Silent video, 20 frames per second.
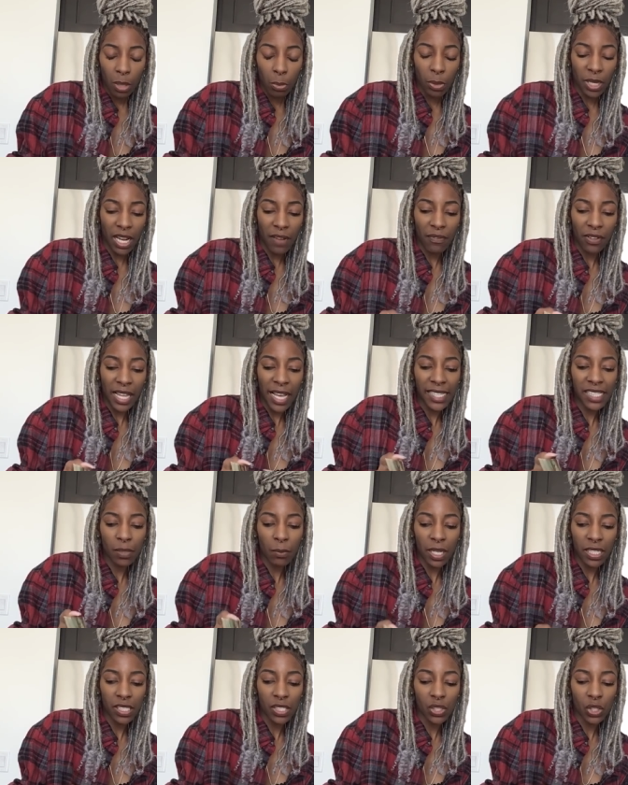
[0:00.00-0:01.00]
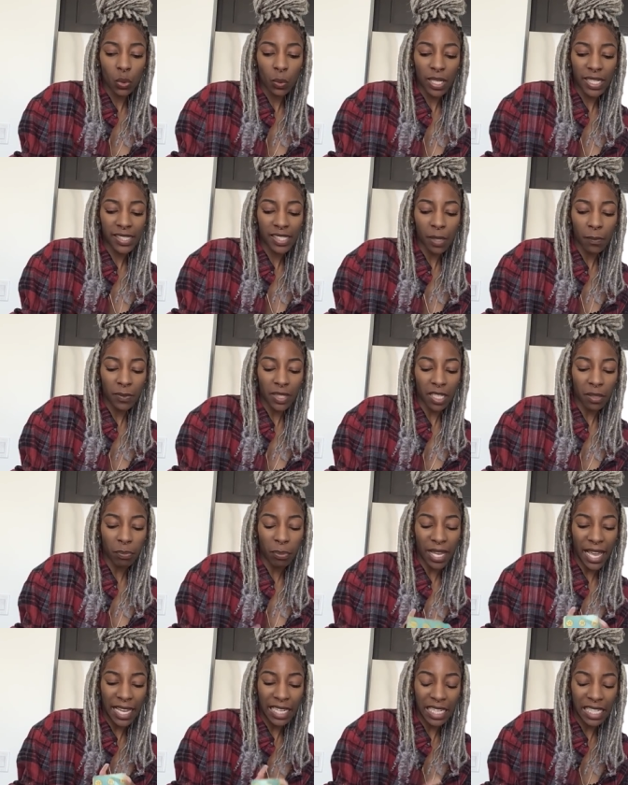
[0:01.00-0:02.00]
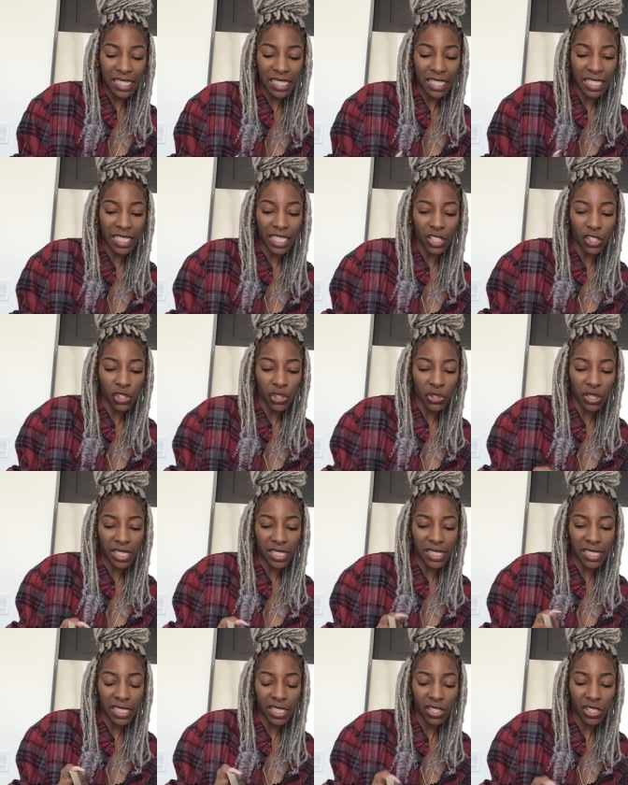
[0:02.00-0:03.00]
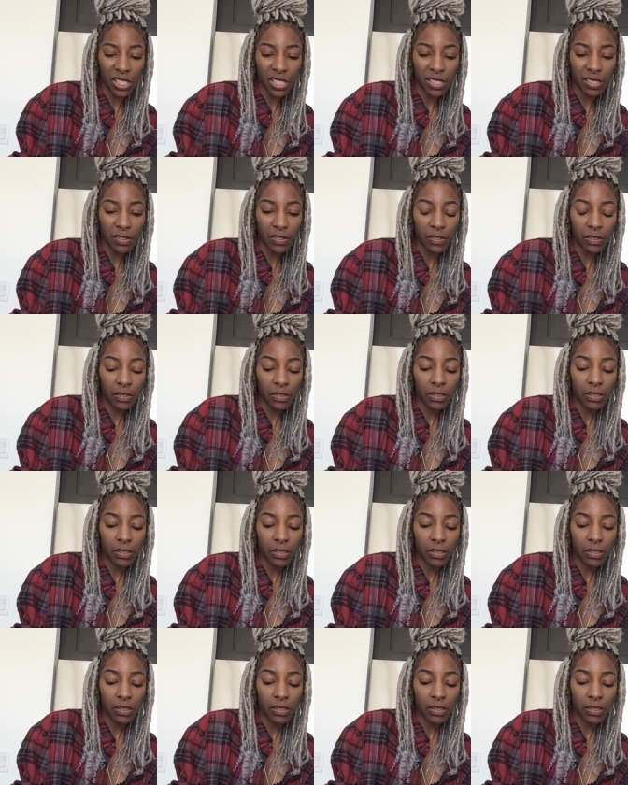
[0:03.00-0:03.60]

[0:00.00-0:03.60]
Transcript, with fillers: But I feel like someone is doing something petty to get your attention.